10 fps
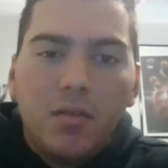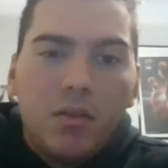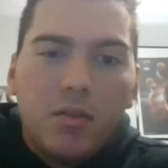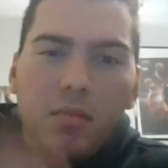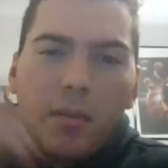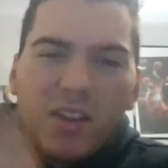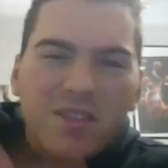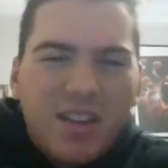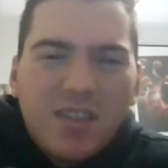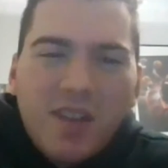You're my best
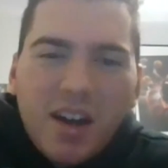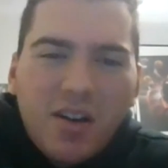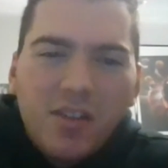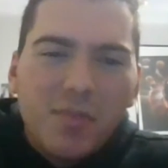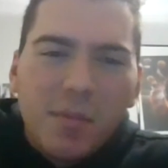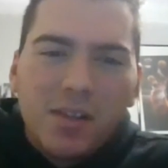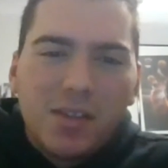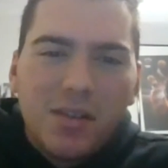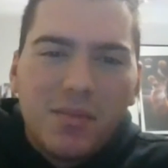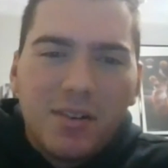friend. That's why I call you my best
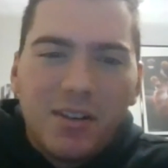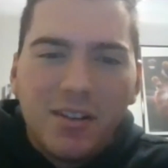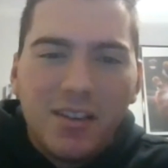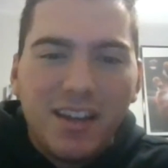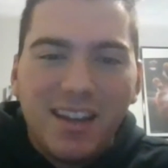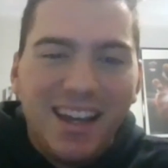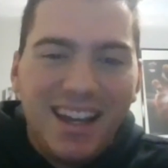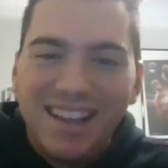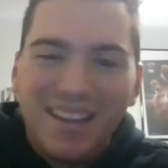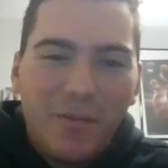friend, bro. Like,
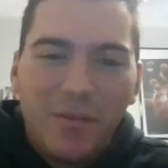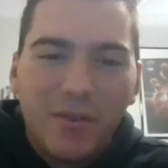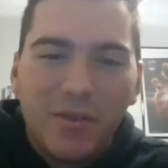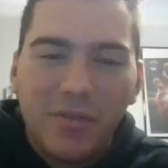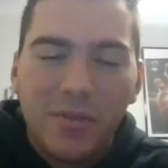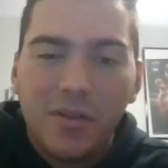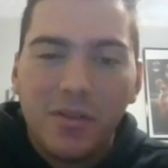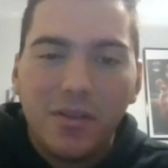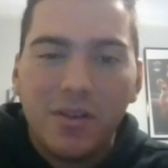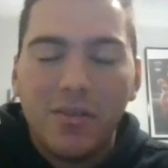like for real,
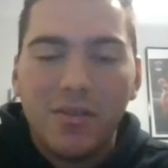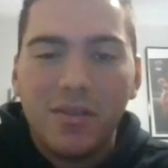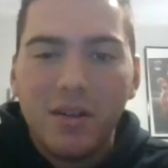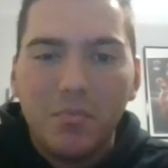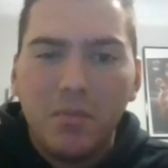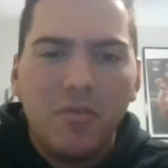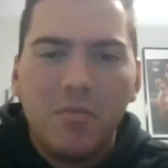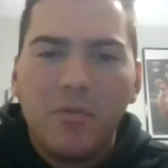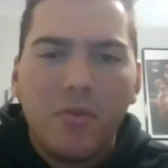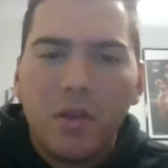you know. Even
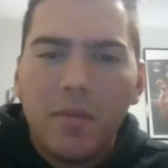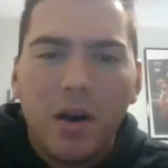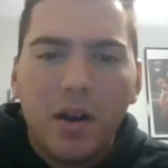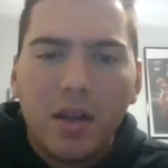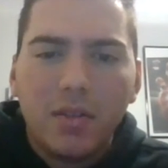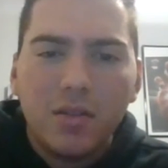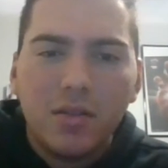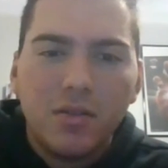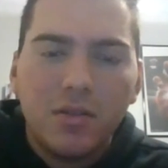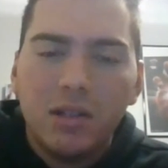before the podcast
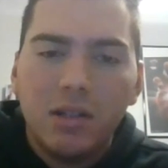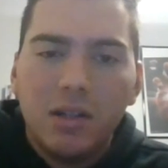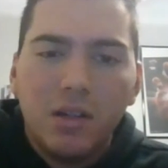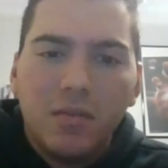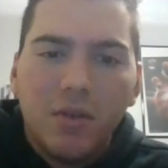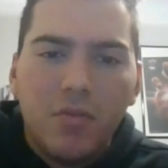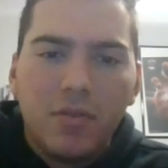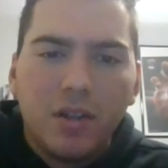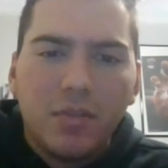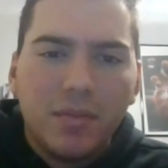industry, always
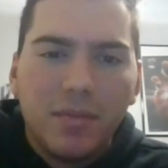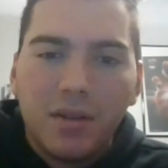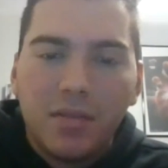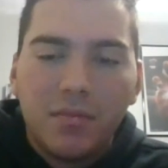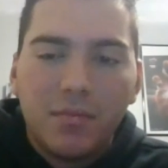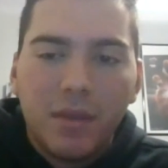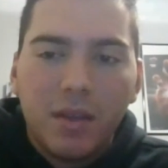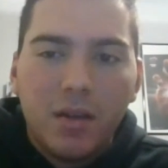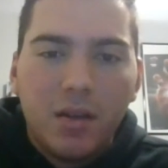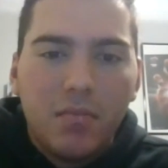helped me, man.
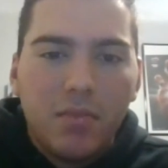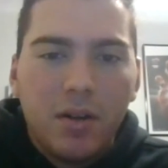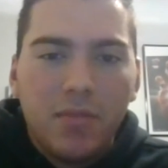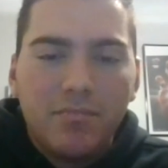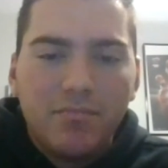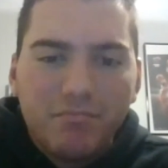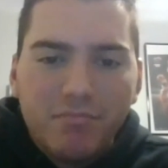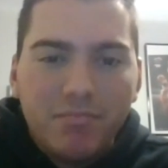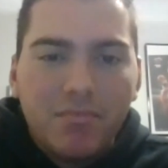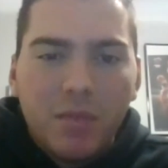But
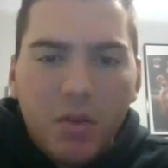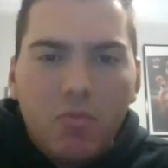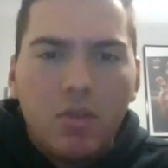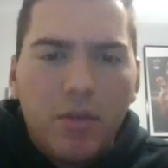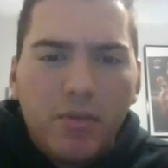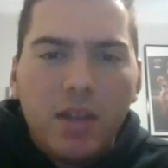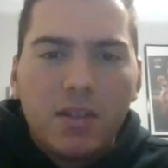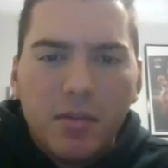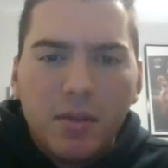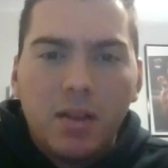we'll definitely get
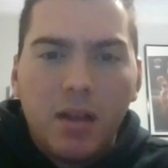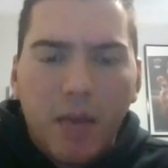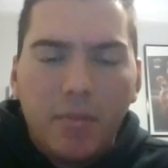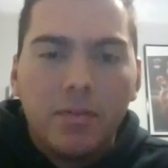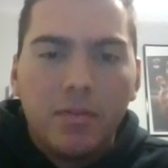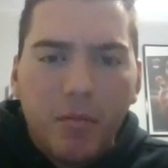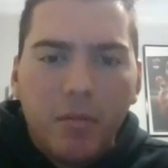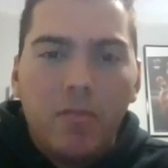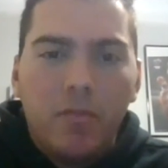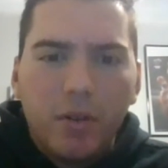something happen
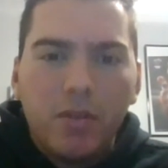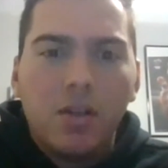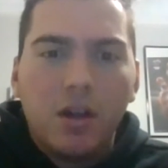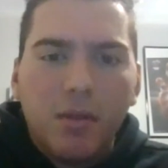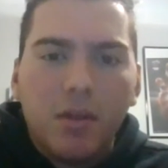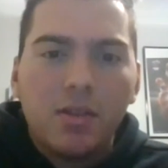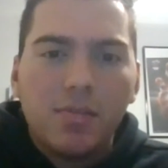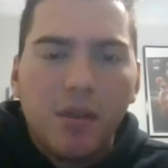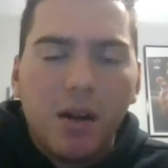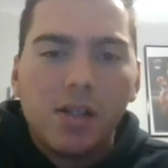for you to come on this
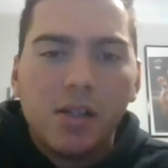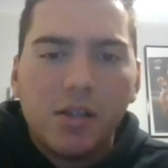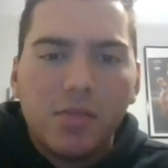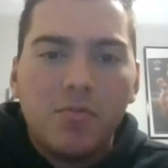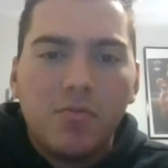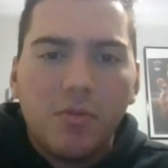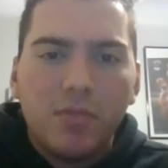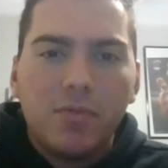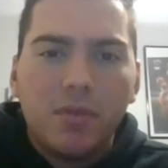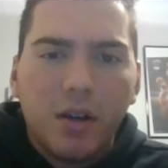podcast once
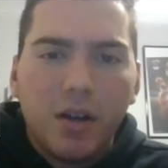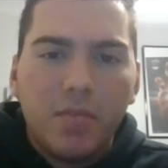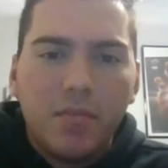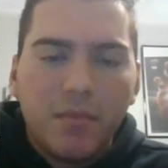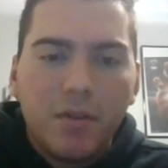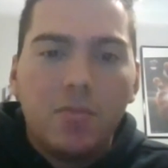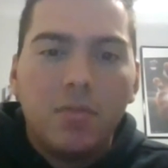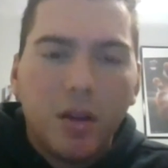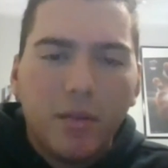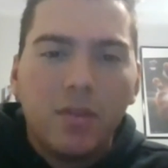more, all right?
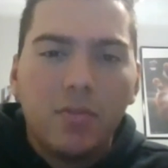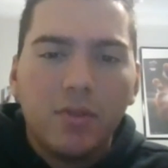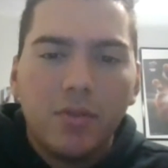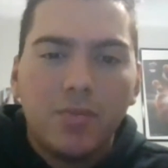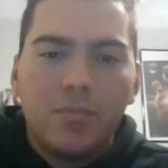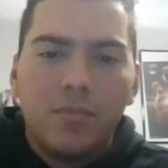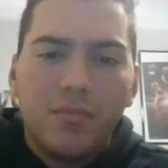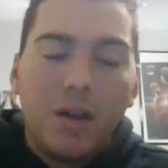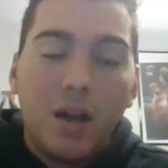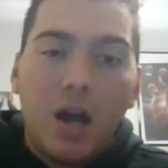Definitely will.
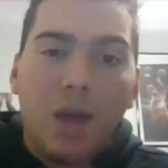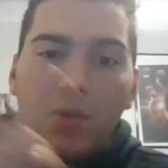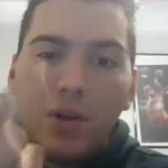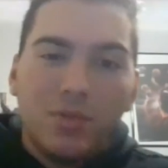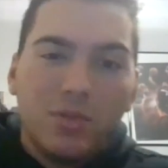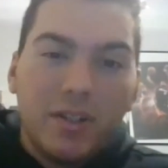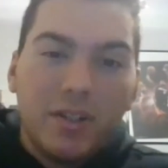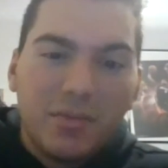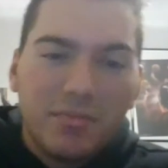I promise you there.